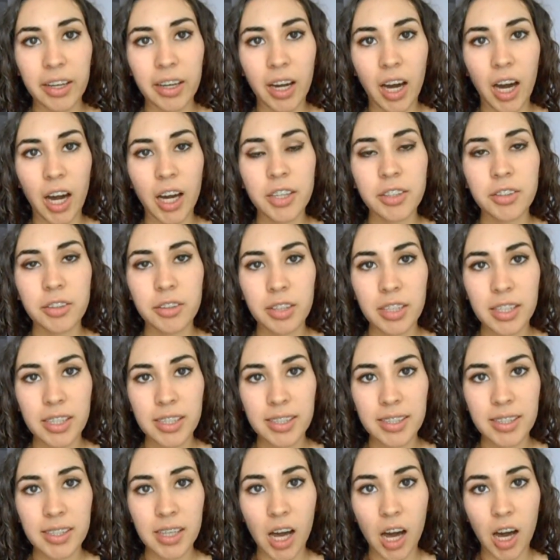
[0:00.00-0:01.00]
and I do
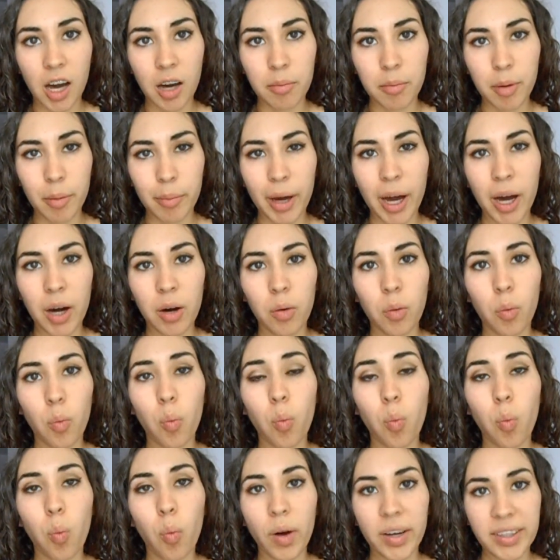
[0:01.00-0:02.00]
this about
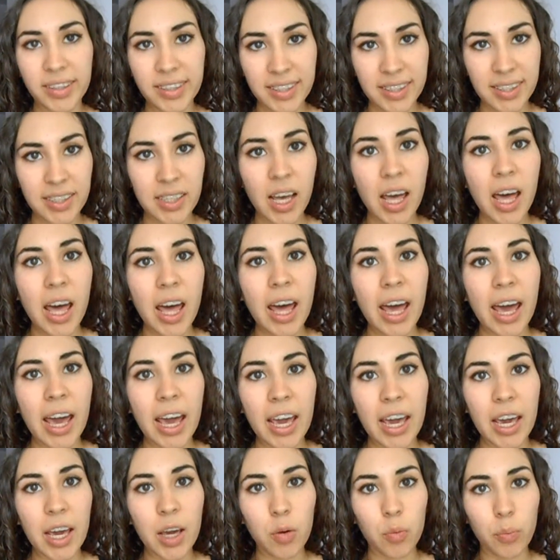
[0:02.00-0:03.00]
once
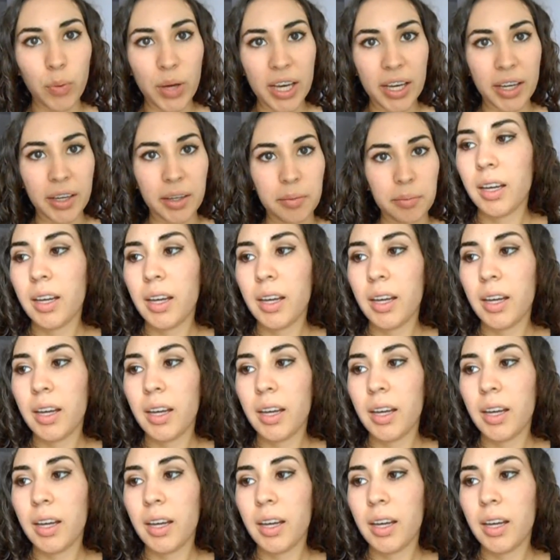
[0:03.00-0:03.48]
a week.